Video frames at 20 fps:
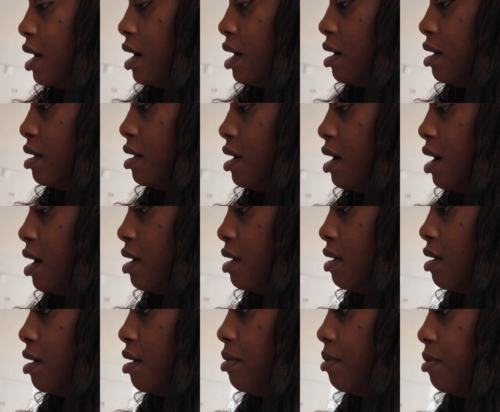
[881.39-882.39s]
and
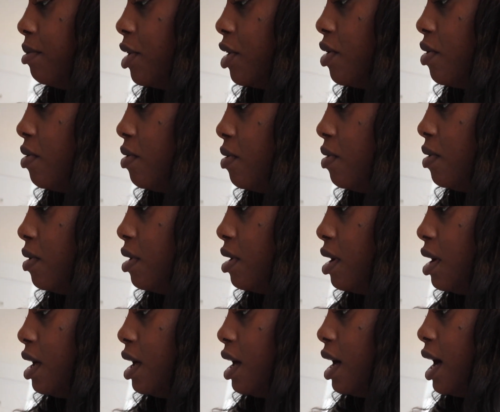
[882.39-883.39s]
then I go
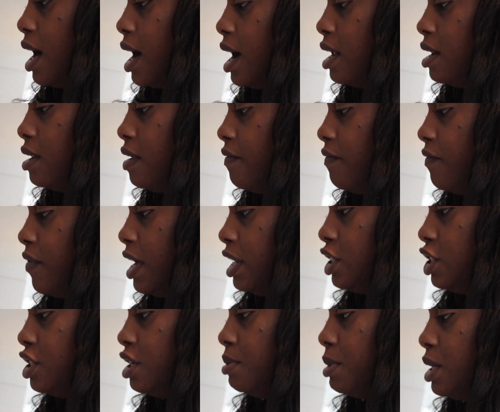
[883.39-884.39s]
add the
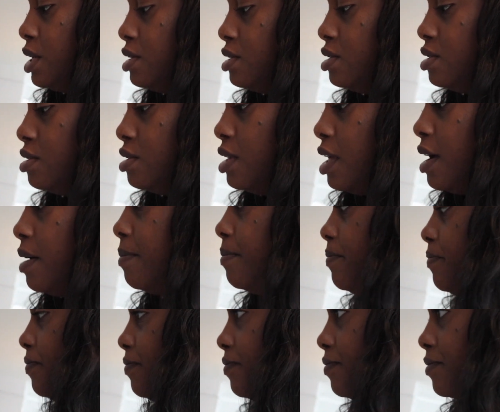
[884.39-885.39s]
vegetables to
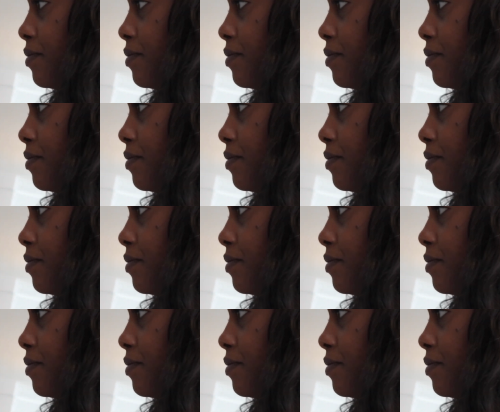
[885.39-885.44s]
them.